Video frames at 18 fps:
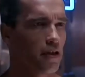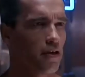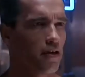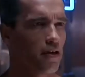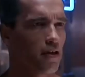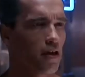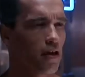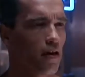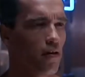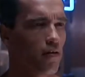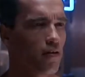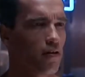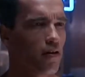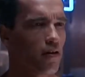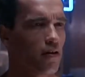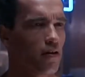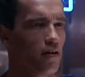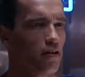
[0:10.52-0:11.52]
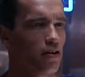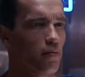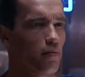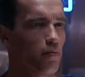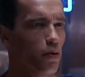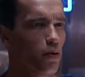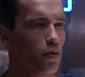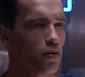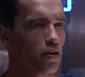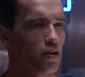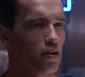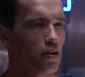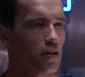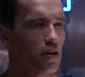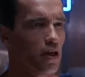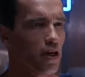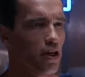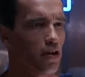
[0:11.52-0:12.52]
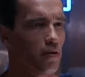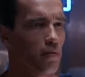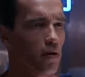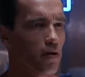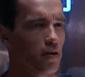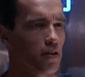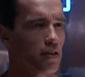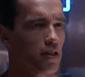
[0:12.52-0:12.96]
I need your clothes, your boots, and your